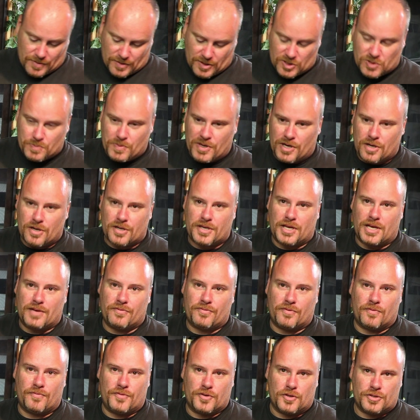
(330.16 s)
This pair came
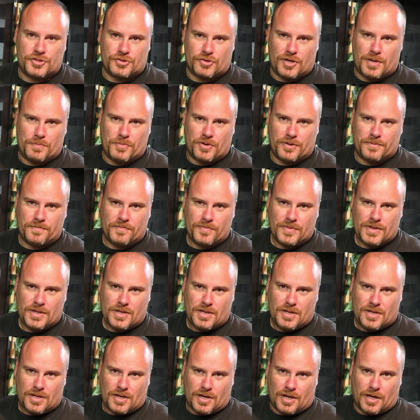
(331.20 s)
from Phil Tremper.
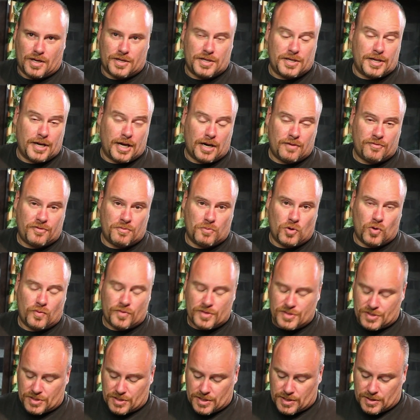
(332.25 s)
Uh, he got them from
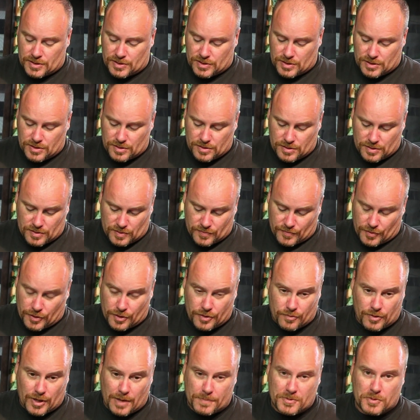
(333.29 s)
overseas. He's
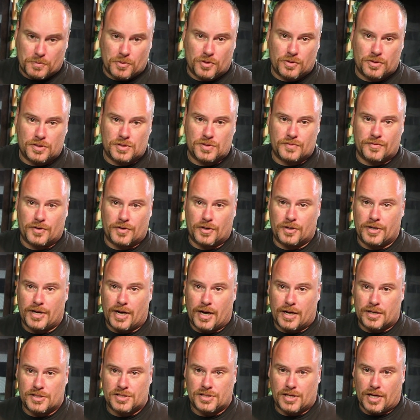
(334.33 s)
very reputable. He's a very
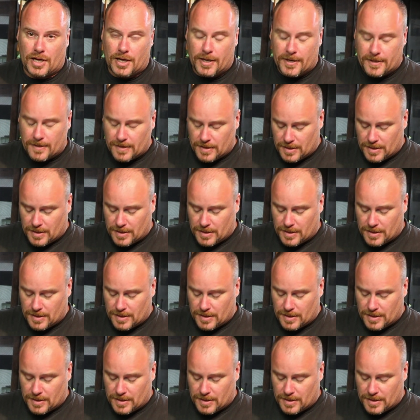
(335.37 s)
honest guy.